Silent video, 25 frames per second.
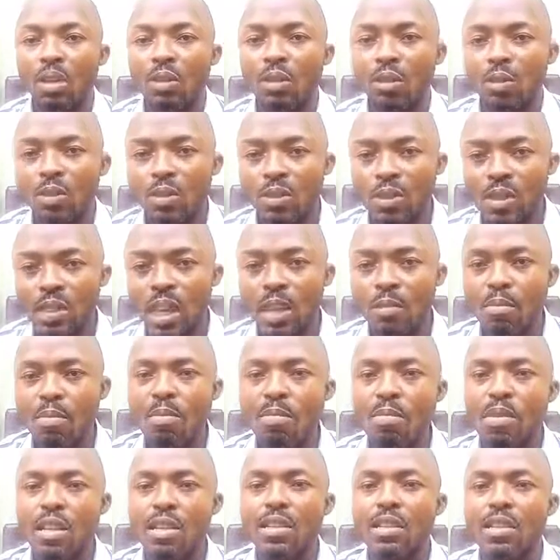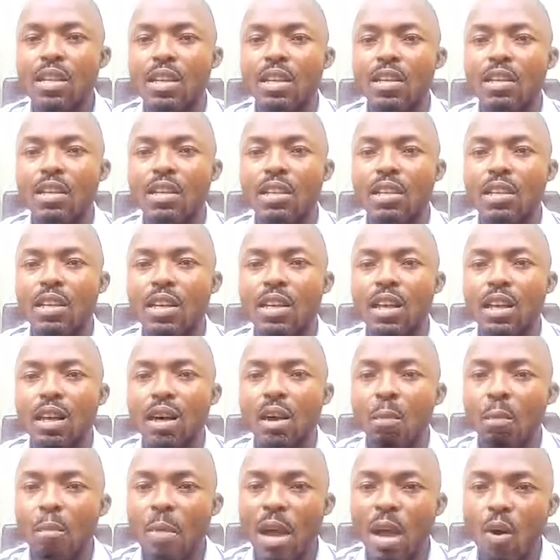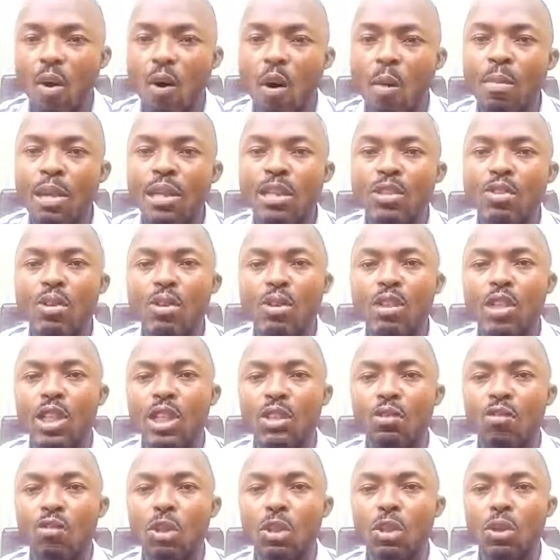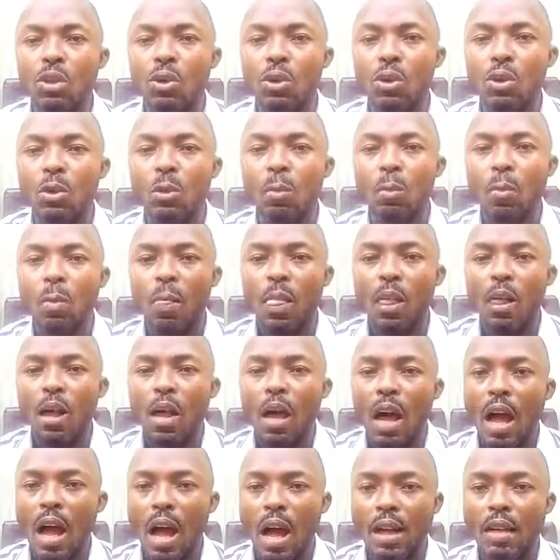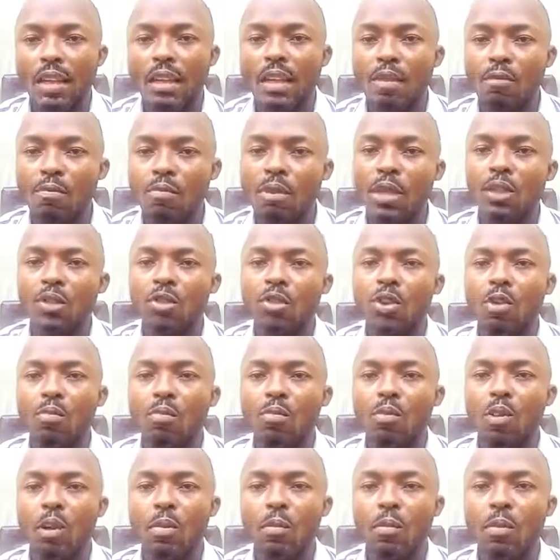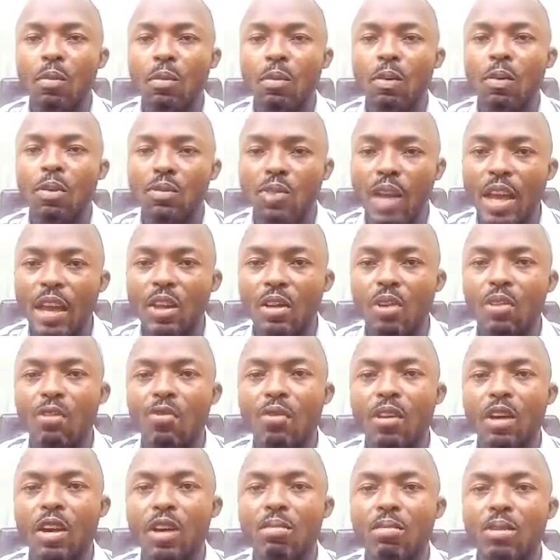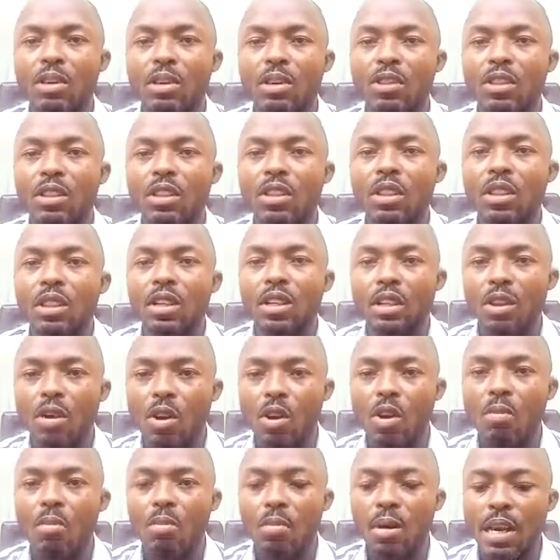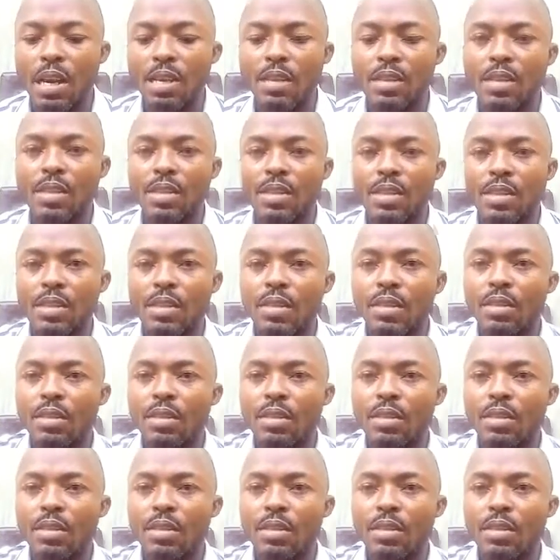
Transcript: Send me a message, make comments on this video, and give me a thumb up. Thank you very much. God bless.